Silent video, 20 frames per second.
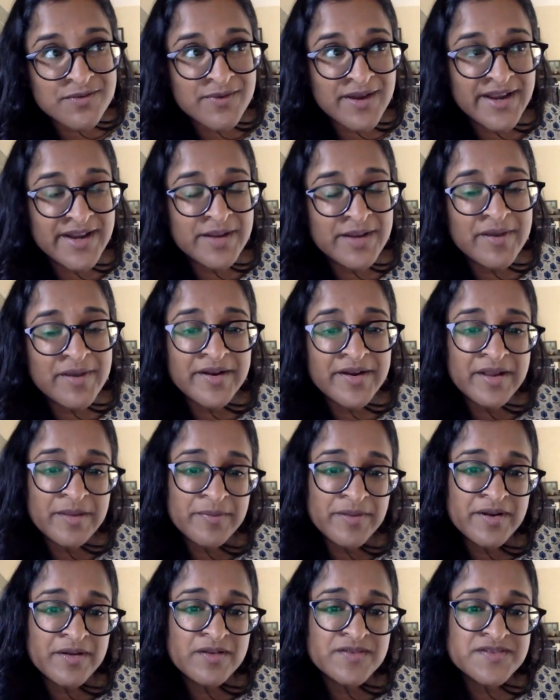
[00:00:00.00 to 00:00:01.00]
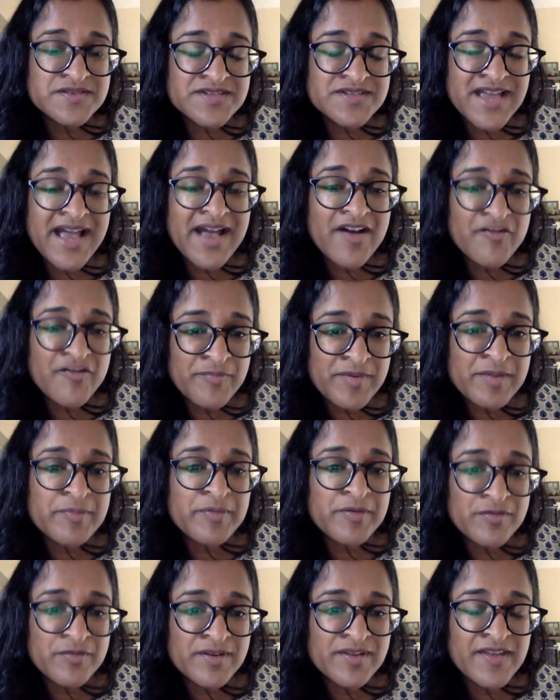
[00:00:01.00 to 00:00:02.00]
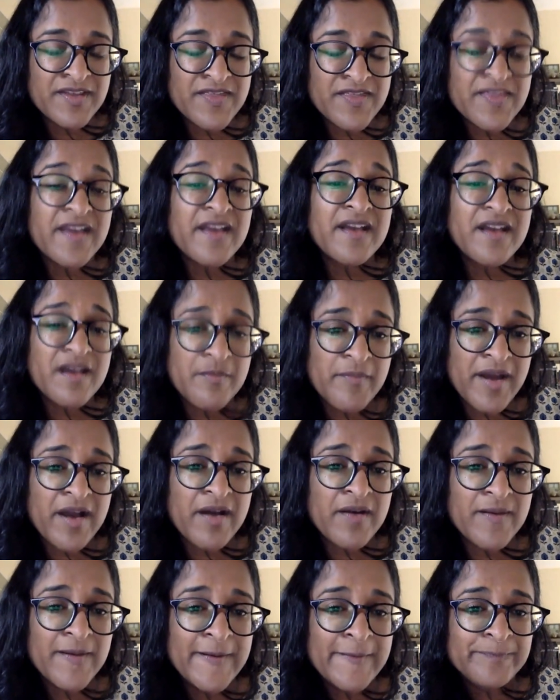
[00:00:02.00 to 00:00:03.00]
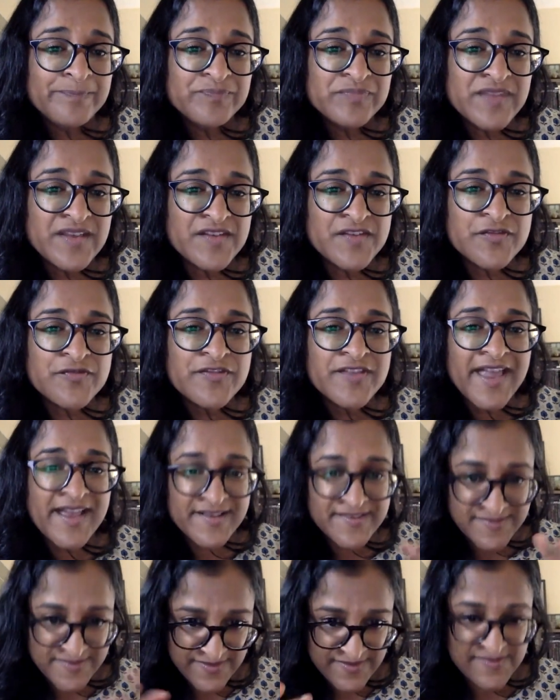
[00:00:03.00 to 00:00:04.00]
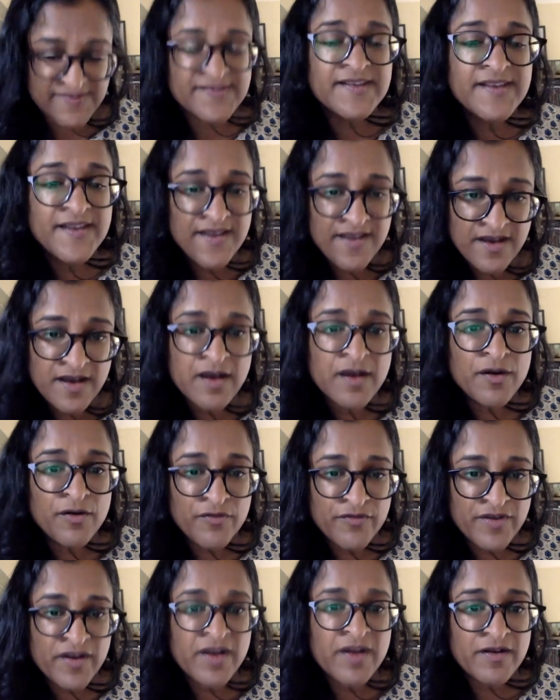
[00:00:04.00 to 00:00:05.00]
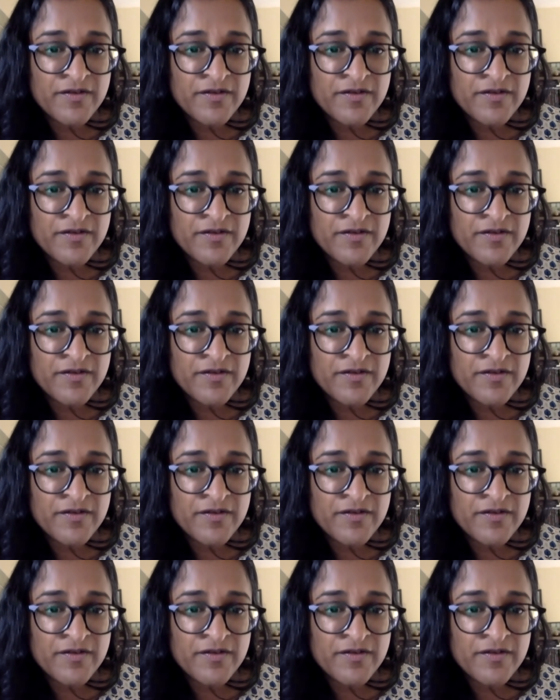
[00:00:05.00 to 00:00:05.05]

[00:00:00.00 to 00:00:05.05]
to write about it, but also to help people really think about these flexes of,